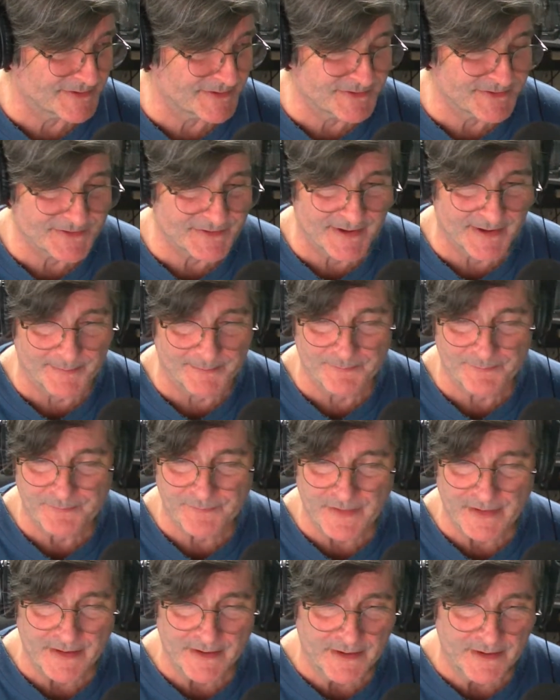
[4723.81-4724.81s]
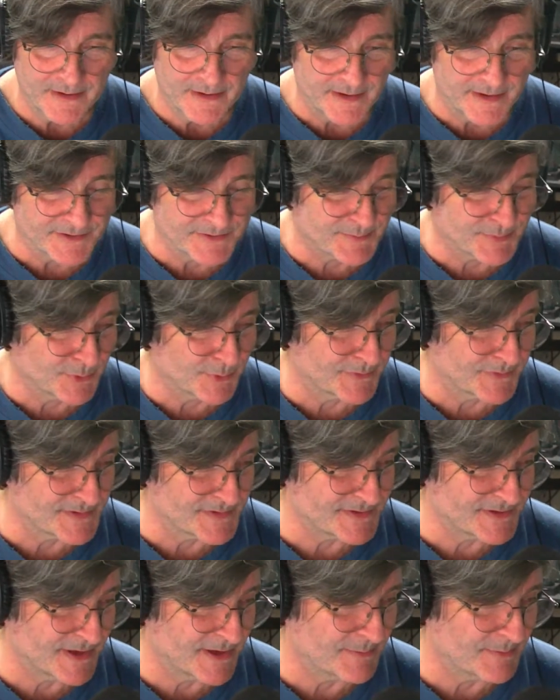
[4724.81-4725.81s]
It's brought the
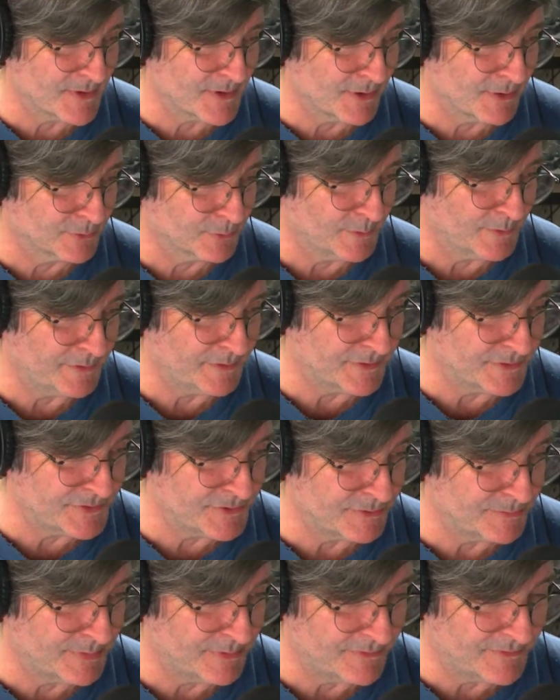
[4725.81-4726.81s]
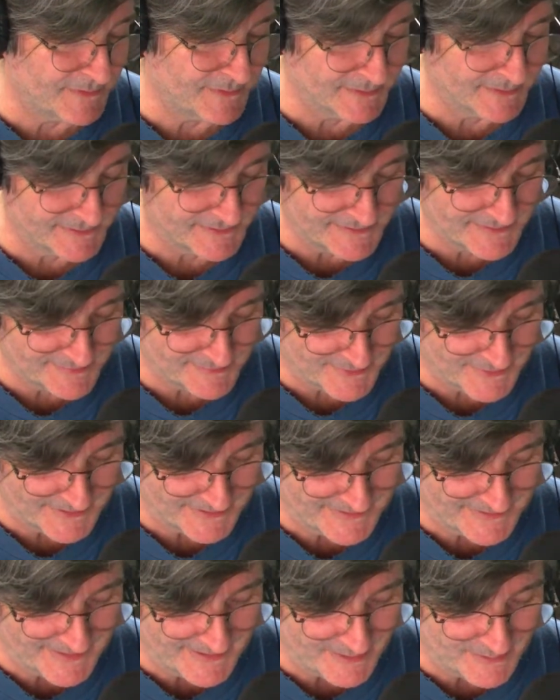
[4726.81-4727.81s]
same cold wind that you'd be feeling
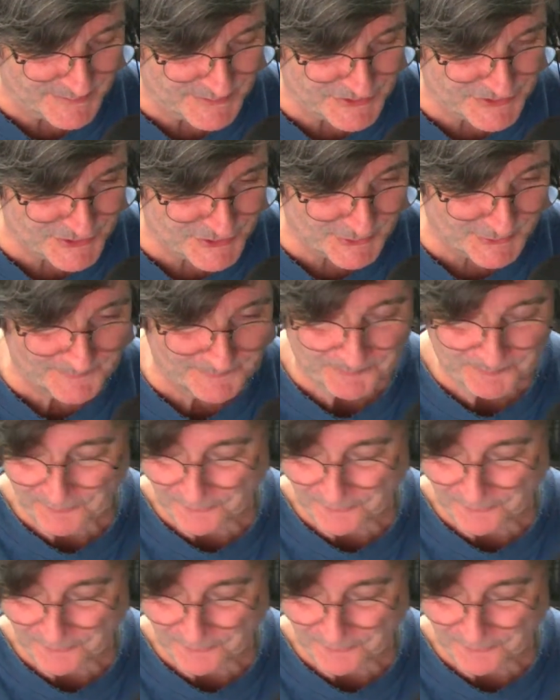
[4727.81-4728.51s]
right now, I'm sure.